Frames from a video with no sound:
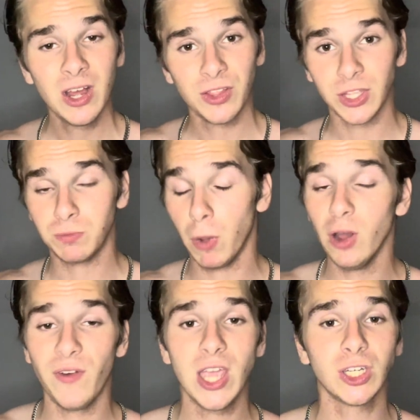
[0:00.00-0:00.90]
The
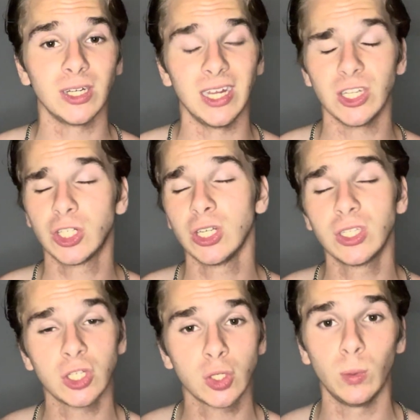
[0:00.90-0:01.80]
motivation, it's just
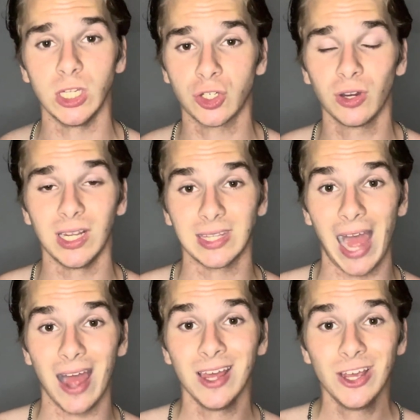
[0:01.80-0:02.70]
a sweet treat
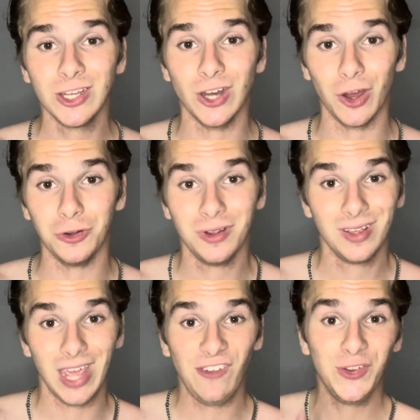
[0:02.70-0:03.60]
that,
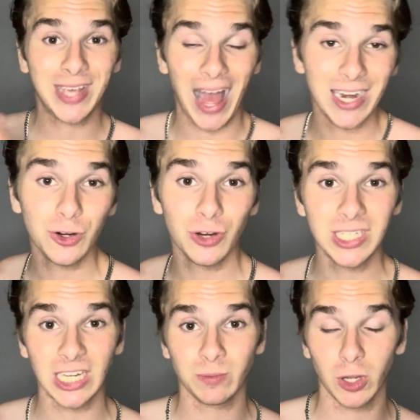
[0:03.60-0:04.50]
if you can increase
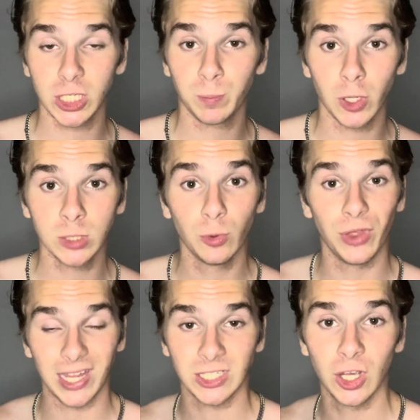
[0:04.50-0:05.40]
it as much as possible,
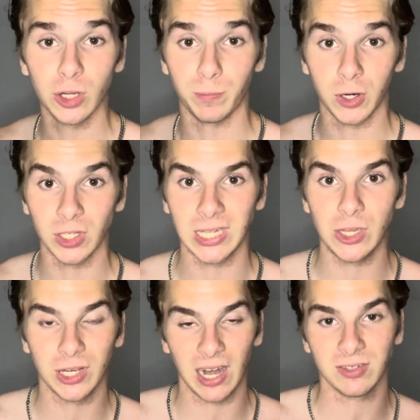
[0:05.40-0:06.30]
that's good, because then
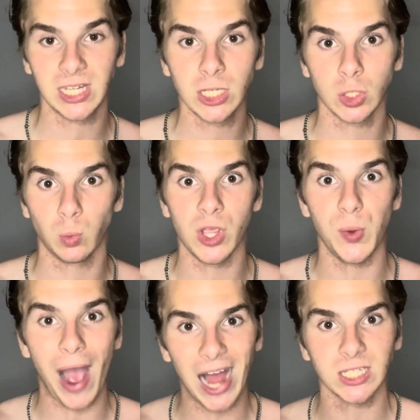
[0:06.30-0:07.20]
you can have sessions where
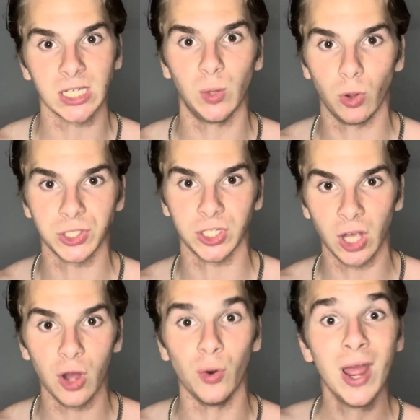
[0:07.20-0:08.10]
you actually want to
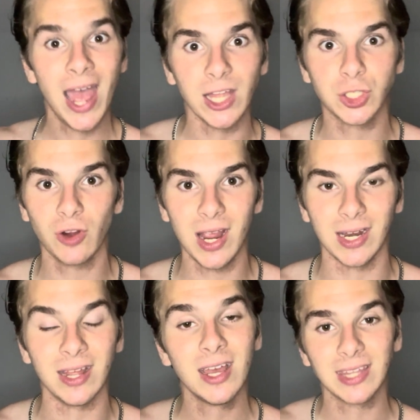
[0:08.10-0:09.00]
go and
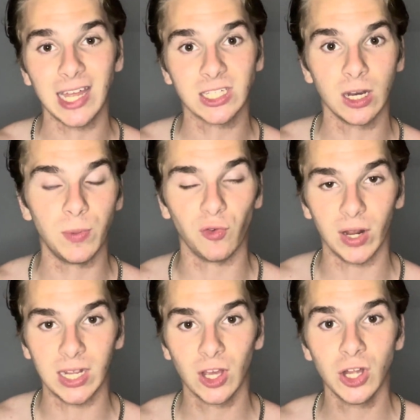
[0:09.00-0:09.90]
train. That is going to be
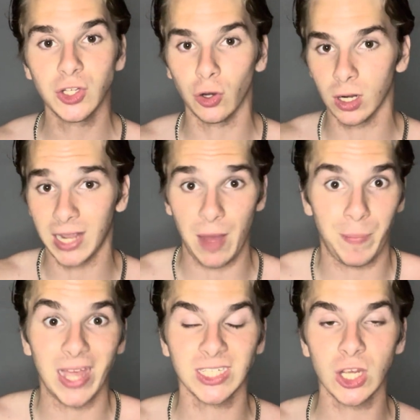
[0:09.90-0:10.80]
really good. You're going to get
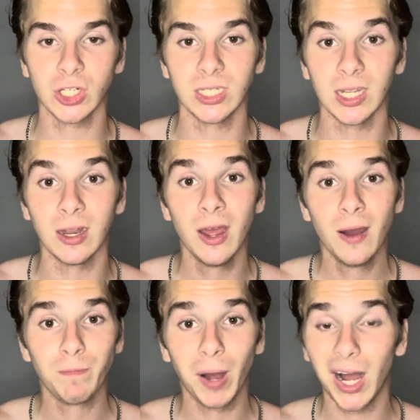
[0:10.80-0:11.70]
better sessions in.
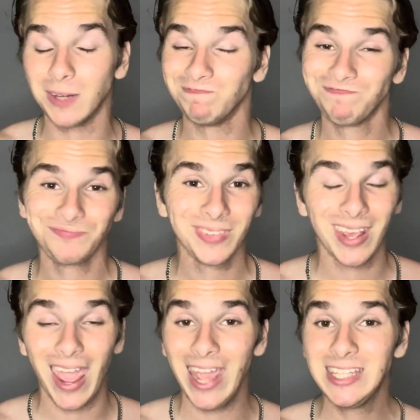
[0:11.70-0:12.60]
But
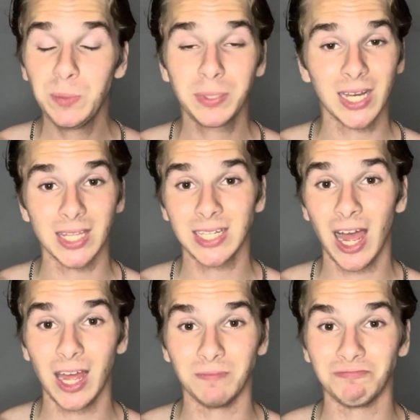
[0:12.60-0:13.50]
80% of the
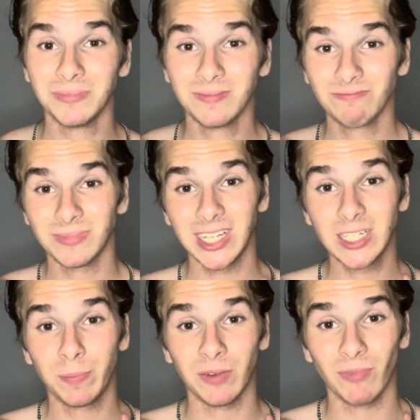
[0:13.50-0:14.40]
time,
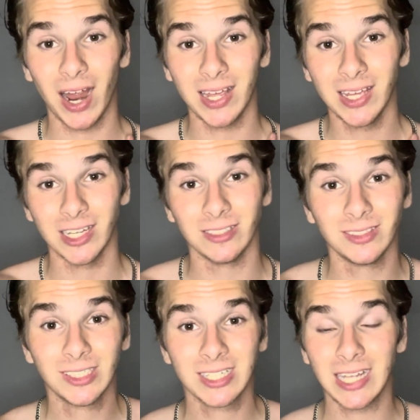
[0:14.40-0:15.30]
discipline right here,
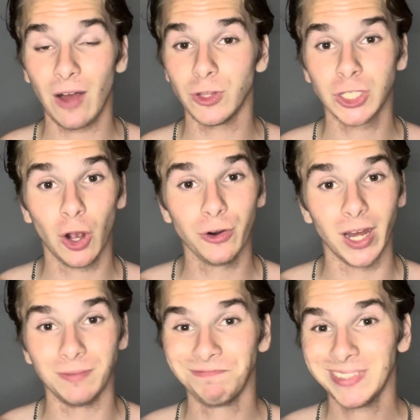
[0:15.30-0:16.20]
sat on the
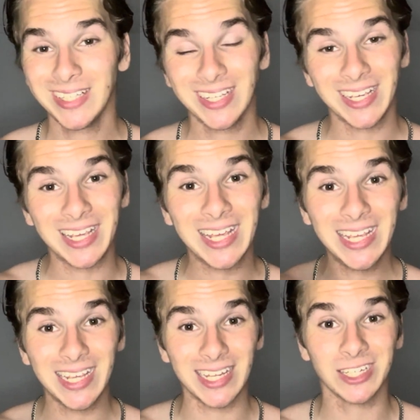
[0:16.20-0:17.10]
shoulder,
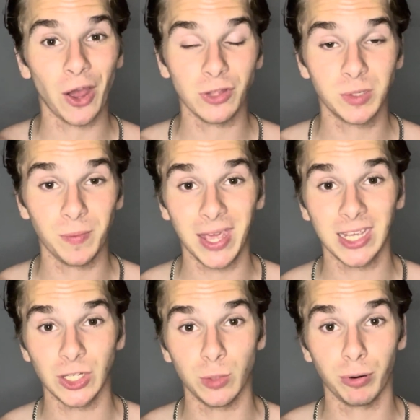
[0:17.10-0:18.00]
he is going to be
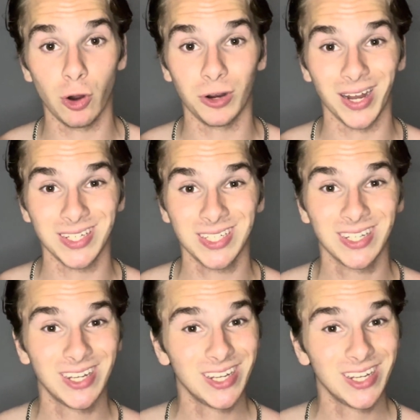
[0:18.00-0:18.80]
making you progress.